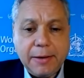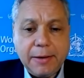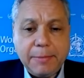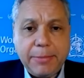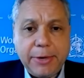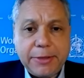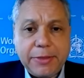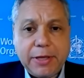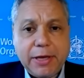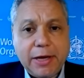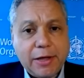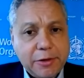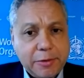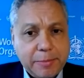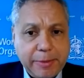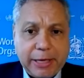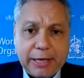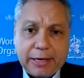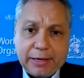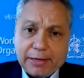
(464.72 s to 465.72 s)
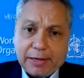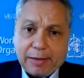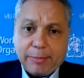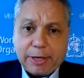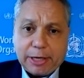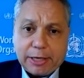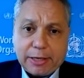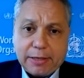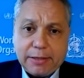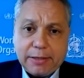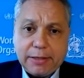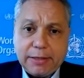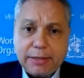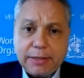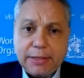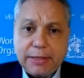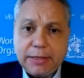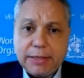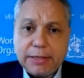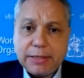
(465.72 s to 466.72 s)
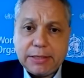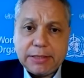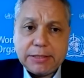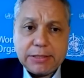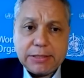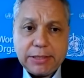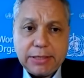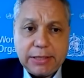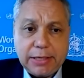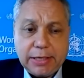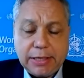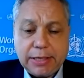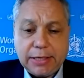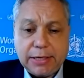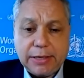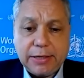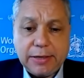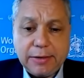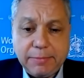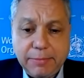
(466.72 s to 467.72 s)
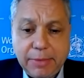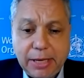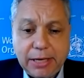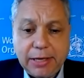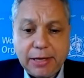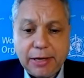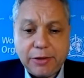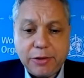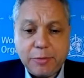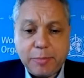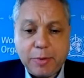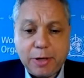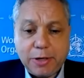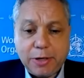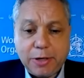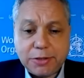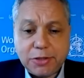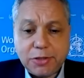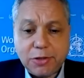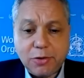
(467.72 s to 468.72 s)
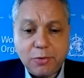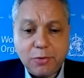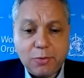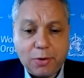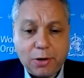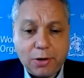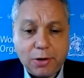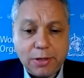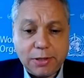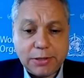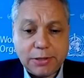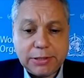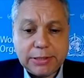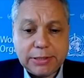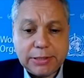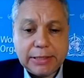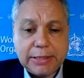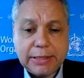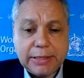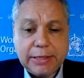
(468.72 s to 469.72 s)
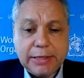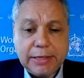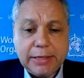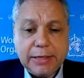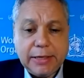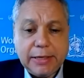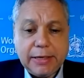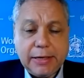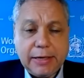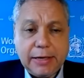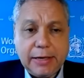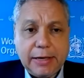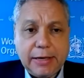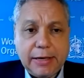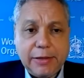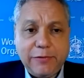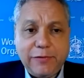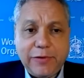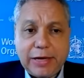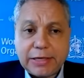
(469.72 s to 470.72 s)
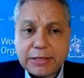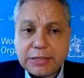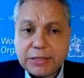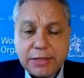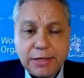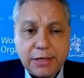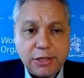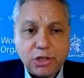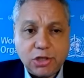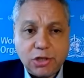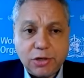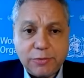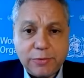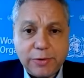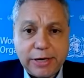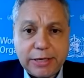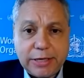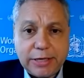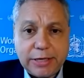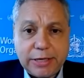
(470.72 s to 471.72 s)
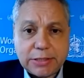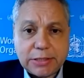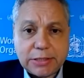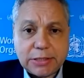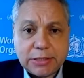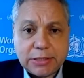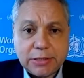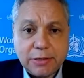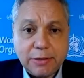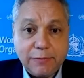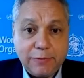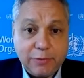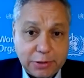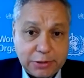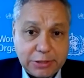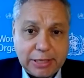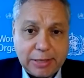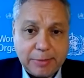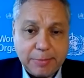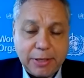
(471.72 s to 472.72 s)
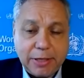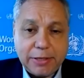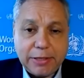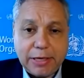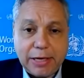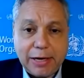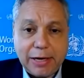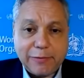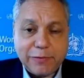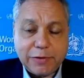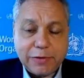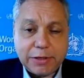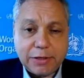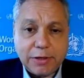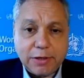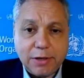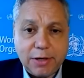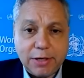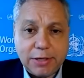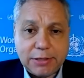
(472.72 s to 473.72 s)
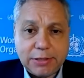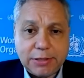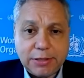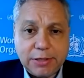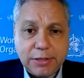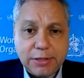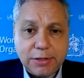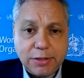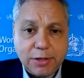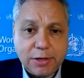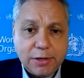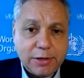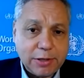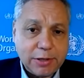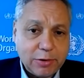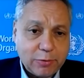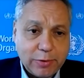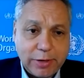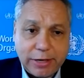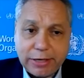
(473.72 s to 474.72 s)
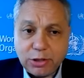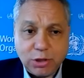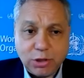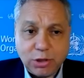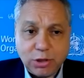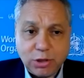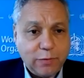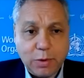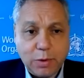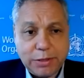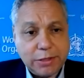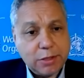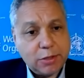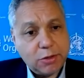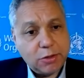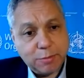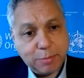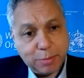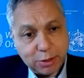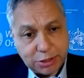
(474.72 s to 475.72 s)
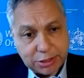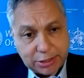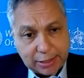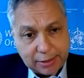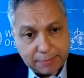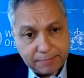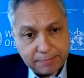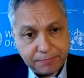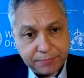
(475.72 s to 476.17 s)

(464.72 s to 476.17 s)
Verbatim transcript: But the other pandemic is in many other parts of the world. The vaccination rates, for example, on the African continent are in the range of 1 to 2%.